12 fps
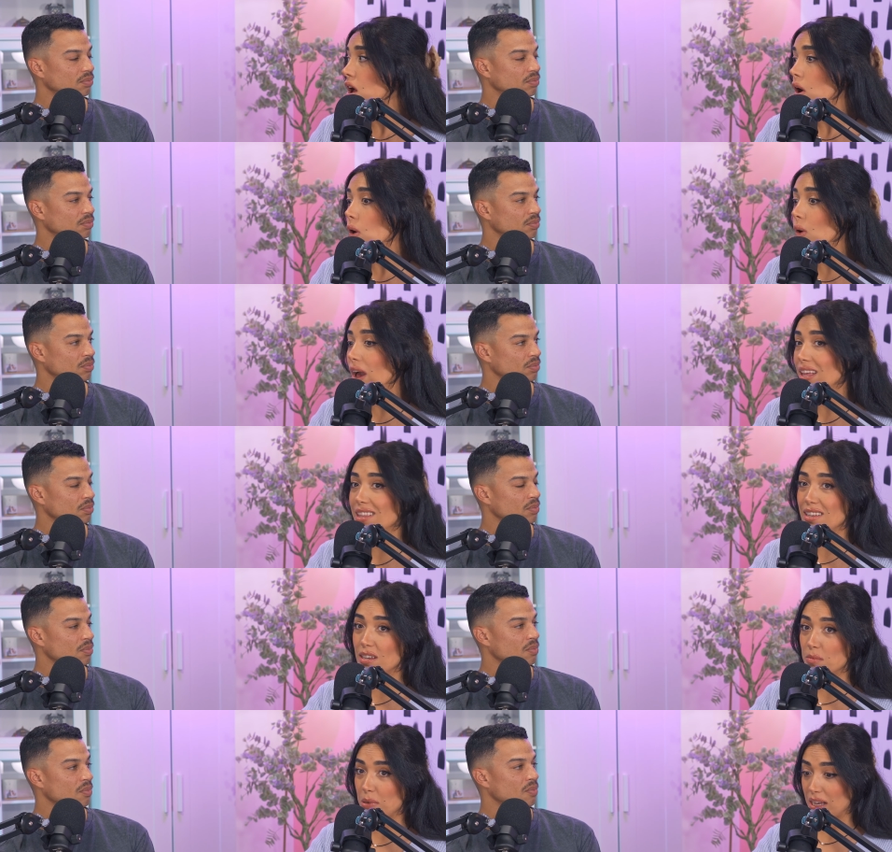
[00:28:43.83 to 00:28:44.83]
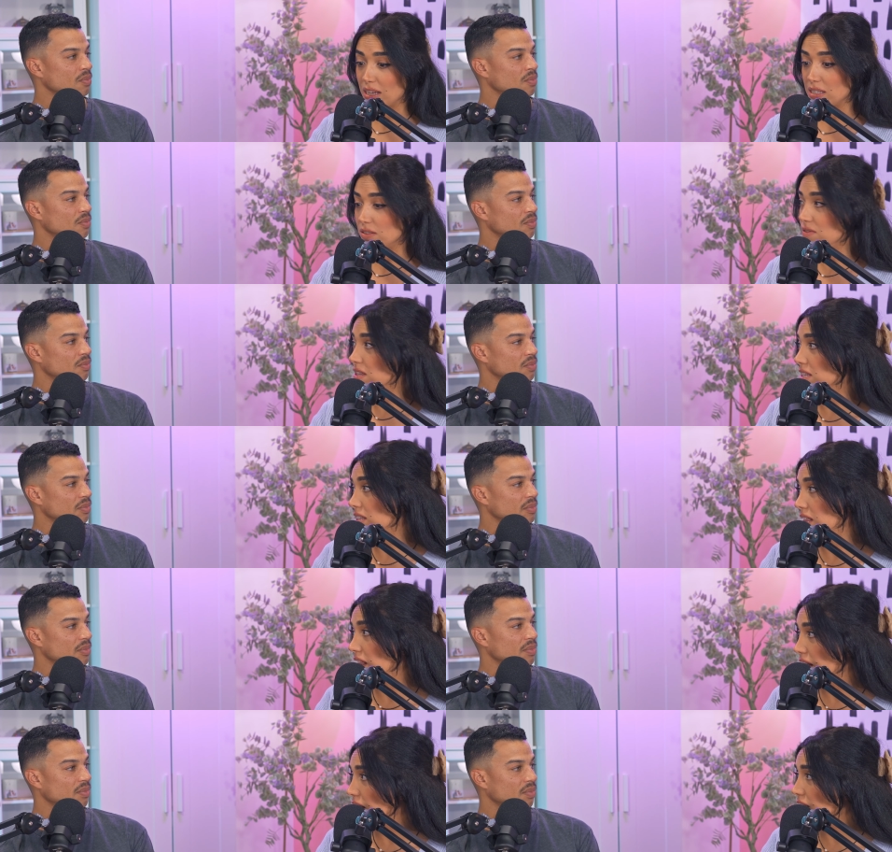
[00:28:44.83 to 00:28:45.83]
Speaker 1: oh, I did it because of this and
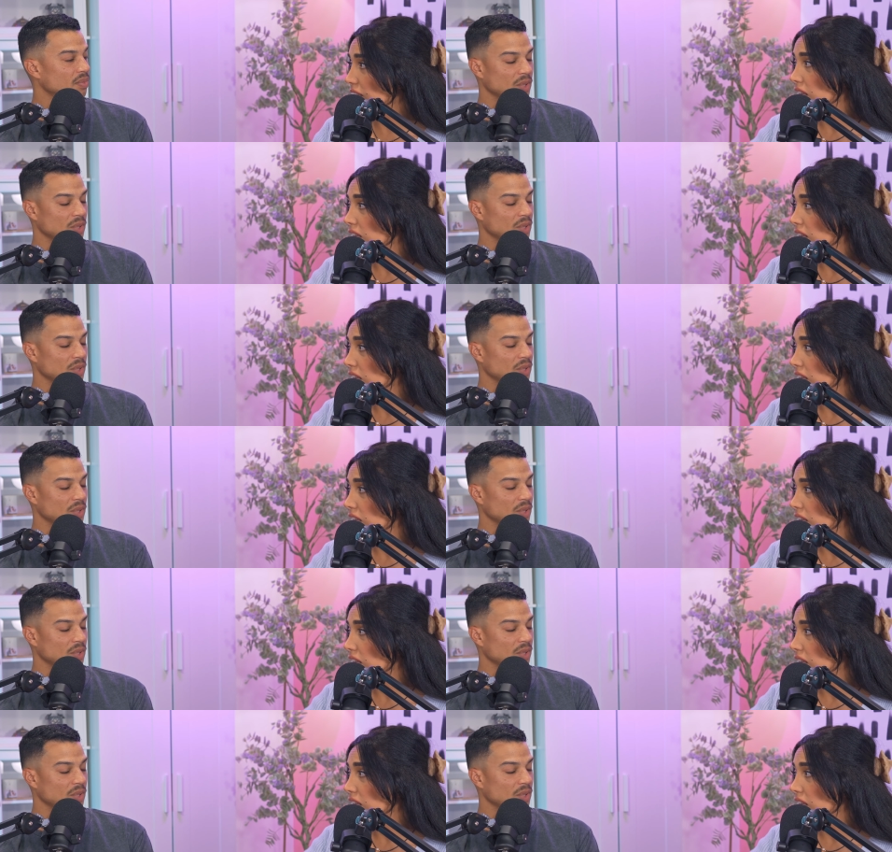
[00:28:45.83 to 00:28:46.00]
this.